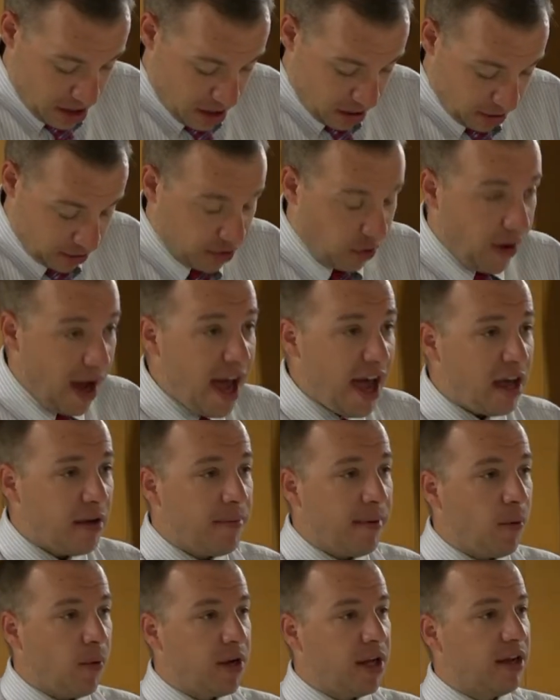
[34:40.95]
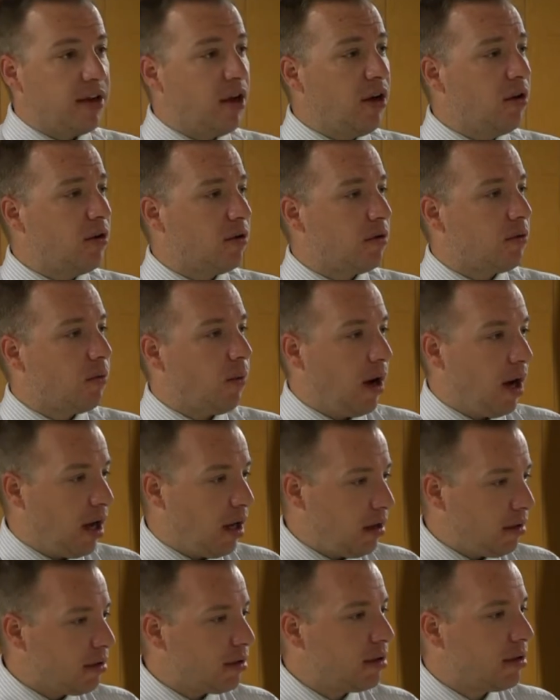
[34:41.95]
So, hey, but what do you do?
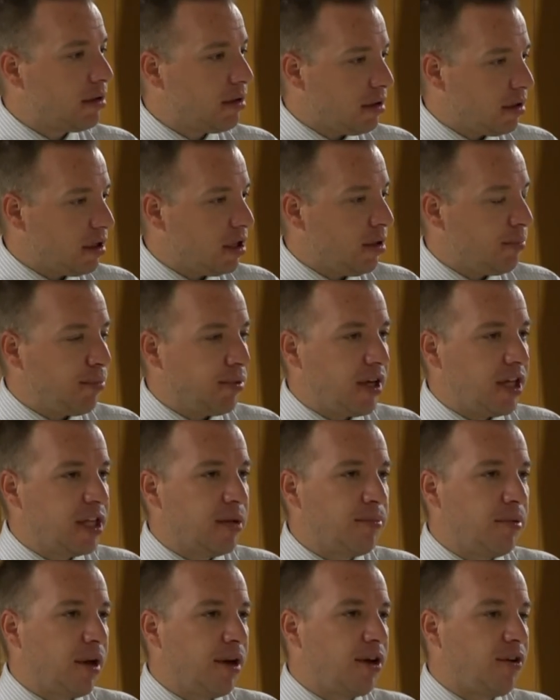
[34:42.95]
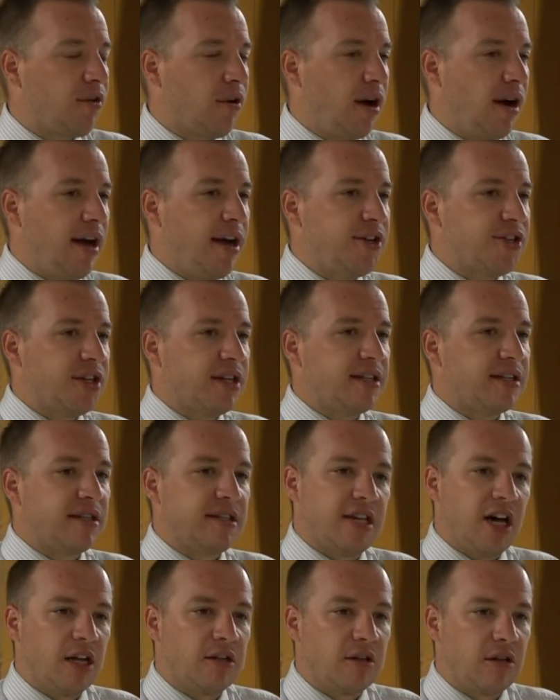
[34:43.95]
Well, you plead the blood of Christ, you
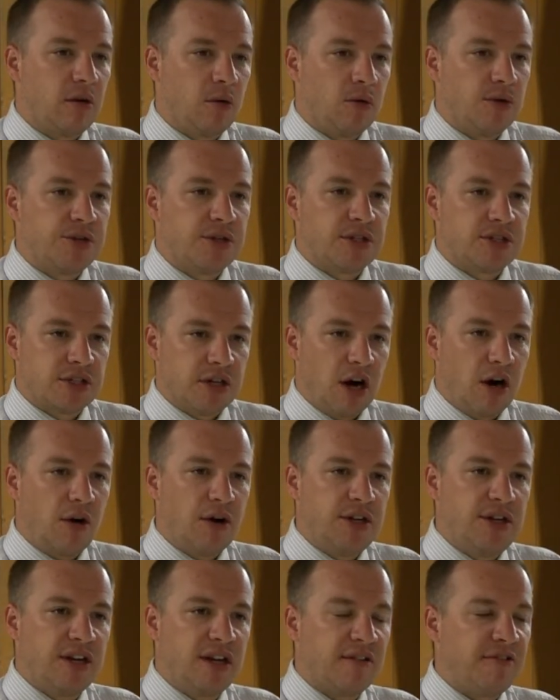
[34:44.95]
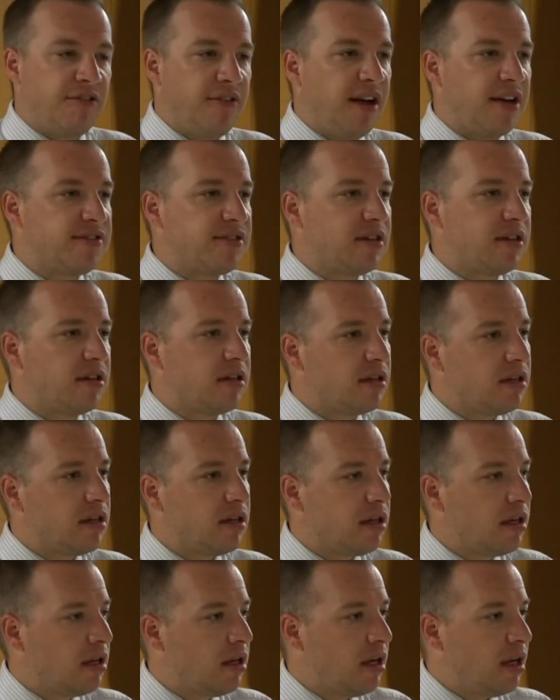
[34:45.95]
tell the Lord you're sorry, you confess it.
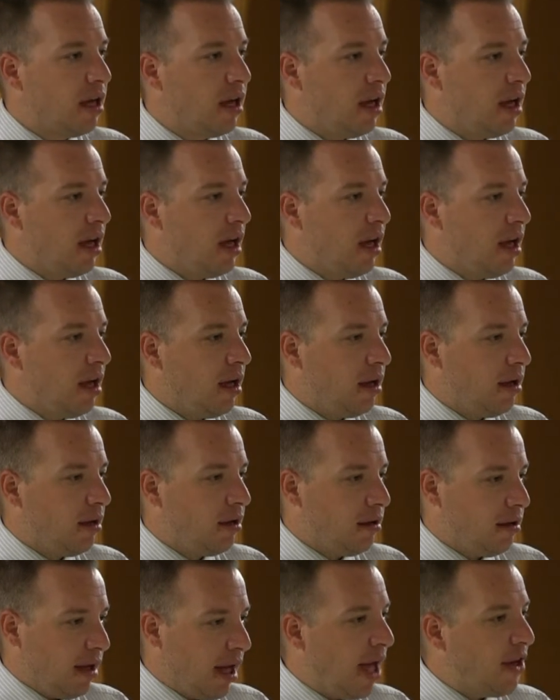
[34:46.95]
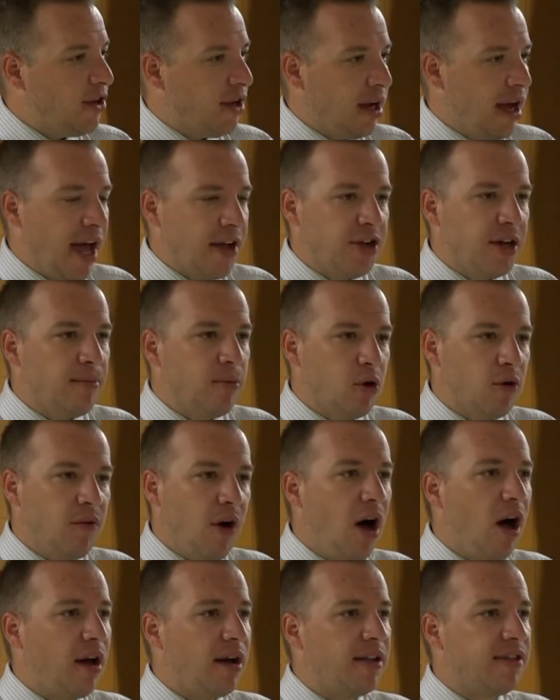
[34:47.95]
And you and you move
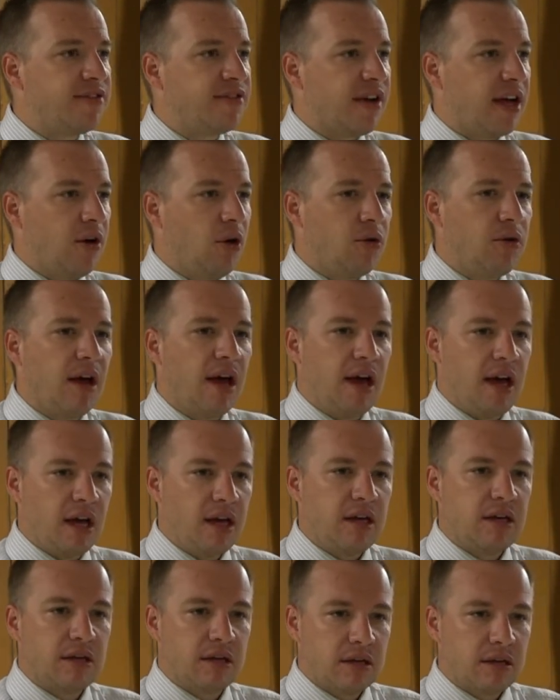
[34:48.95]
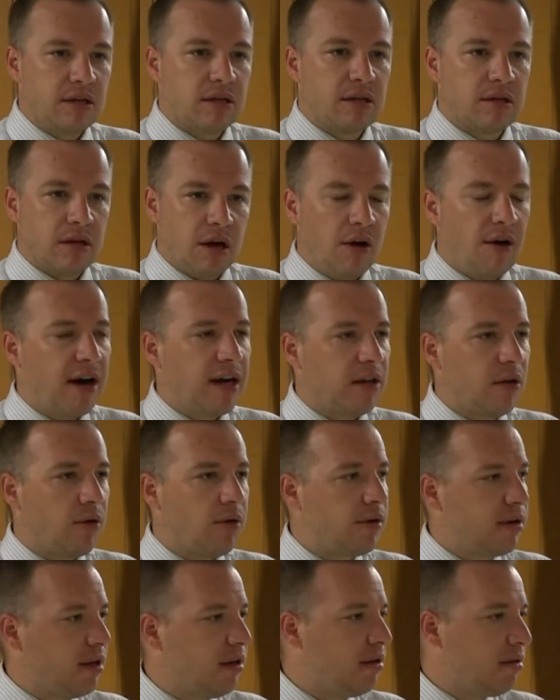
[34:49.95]
on and say, Okay, all right,
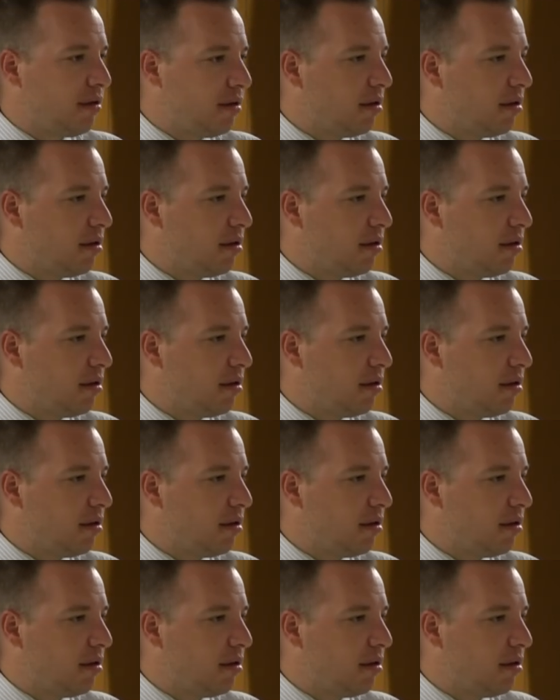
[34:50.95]
Lord, you,